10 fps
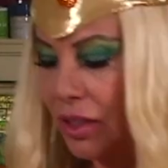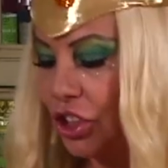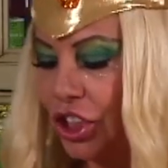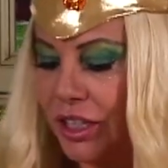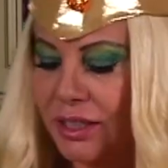
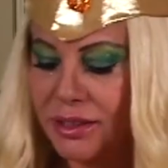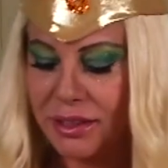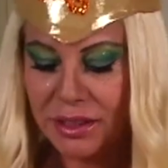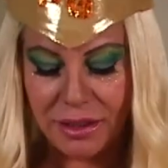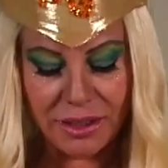Cheese
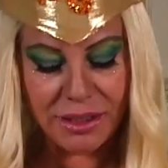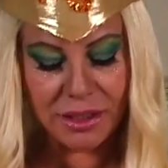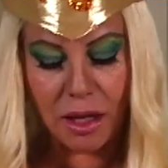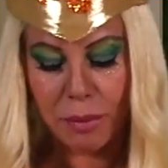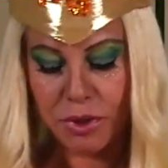is
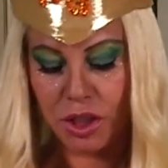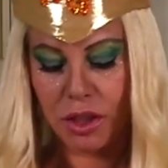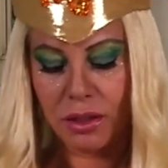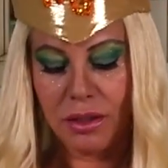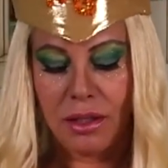
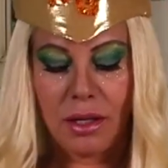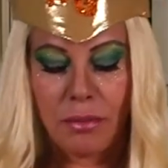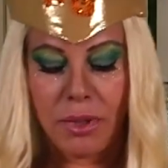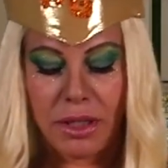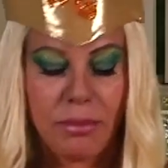optional,
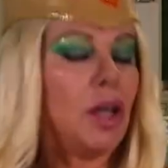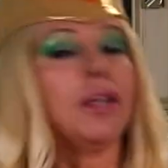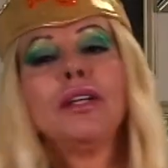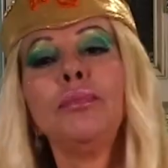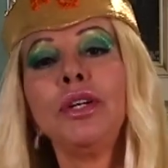but I'm not
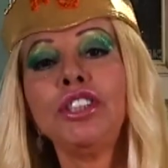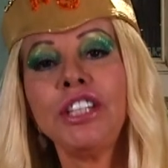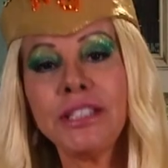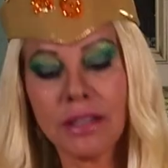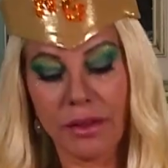going to put
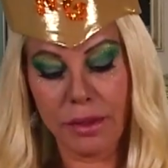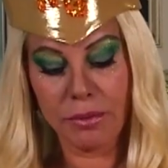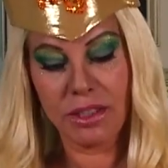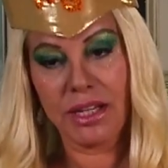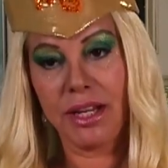cheese on them
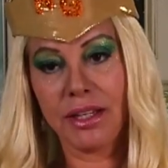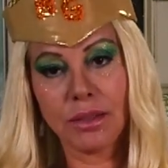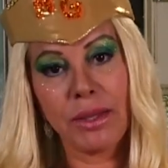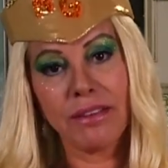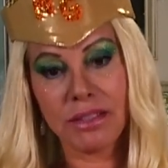today
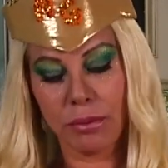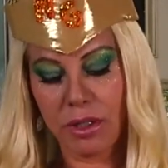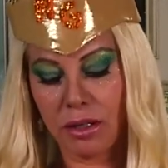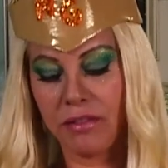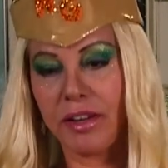because we have someone
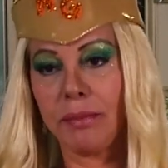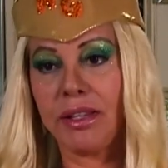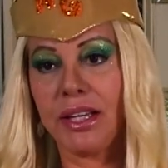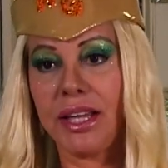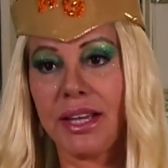in our family
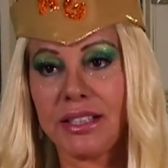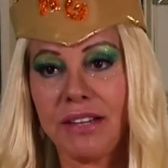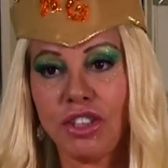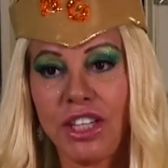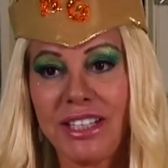that can't
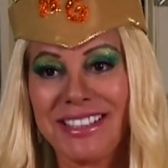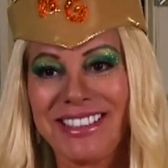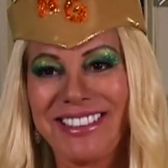have cheese.